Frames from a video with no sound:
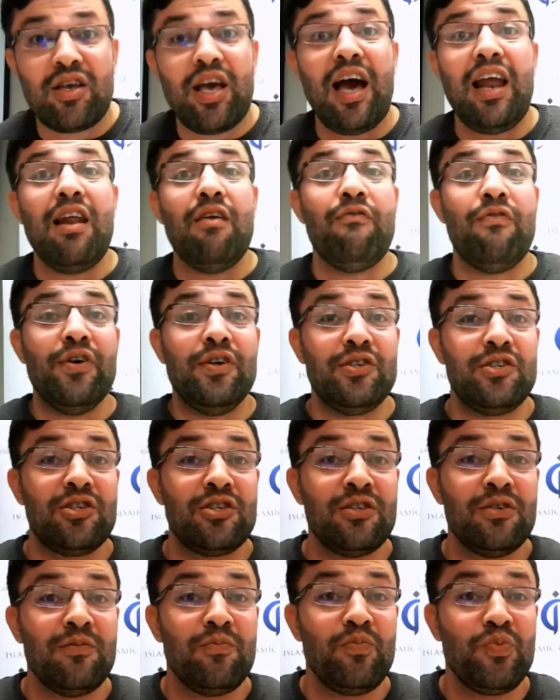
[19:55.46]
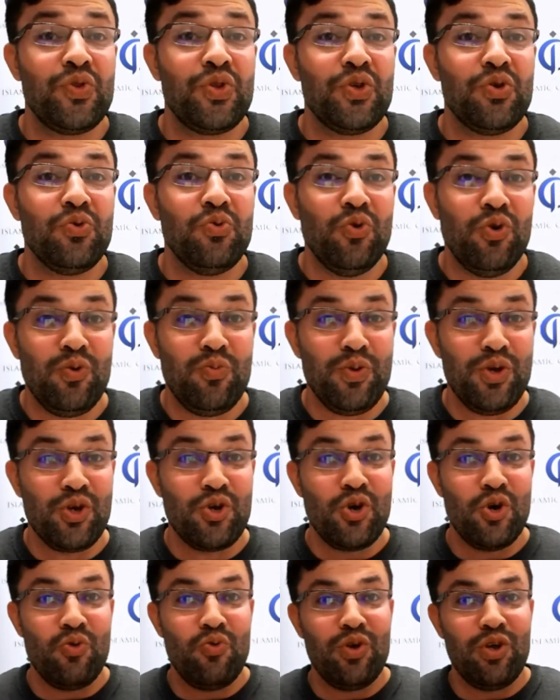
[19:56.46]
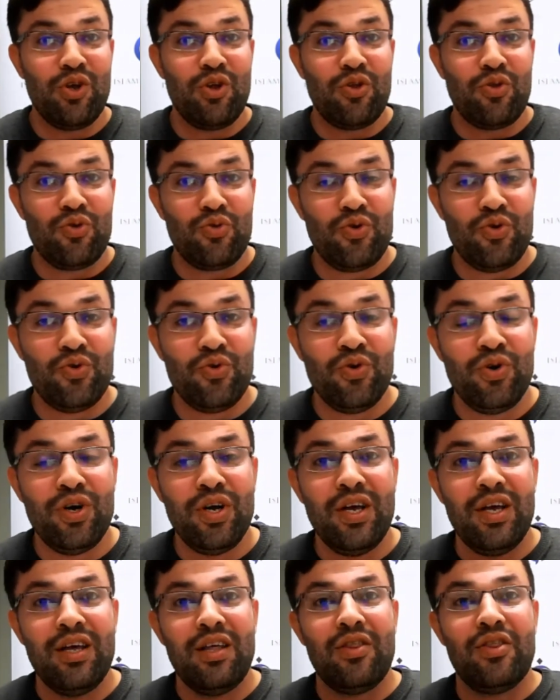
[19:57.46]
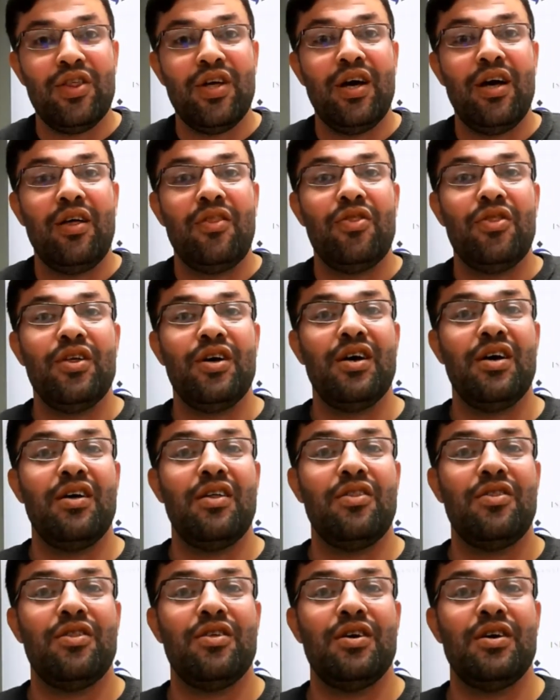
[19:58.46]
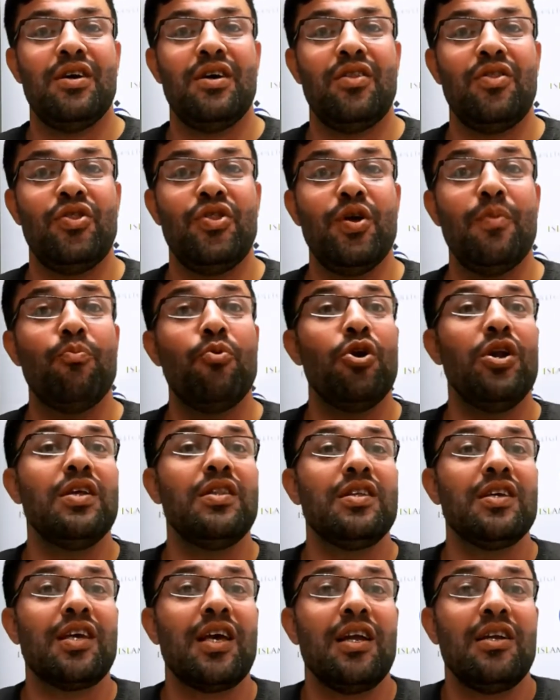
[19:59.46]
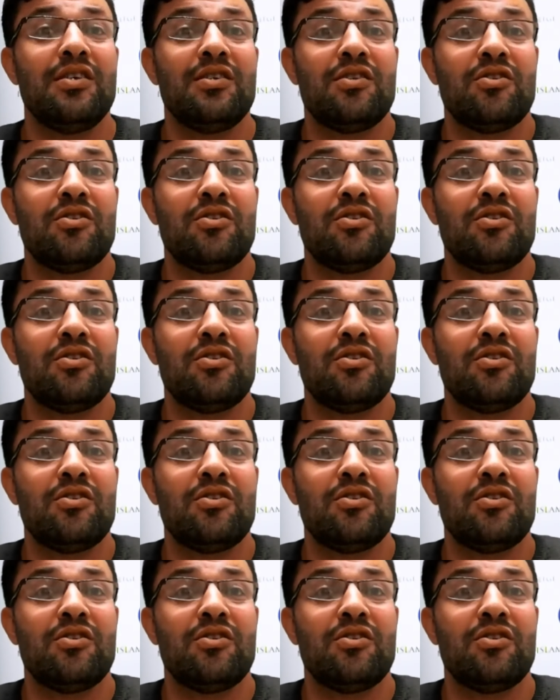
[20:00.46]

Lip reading: Caliphates. We'll be going through the political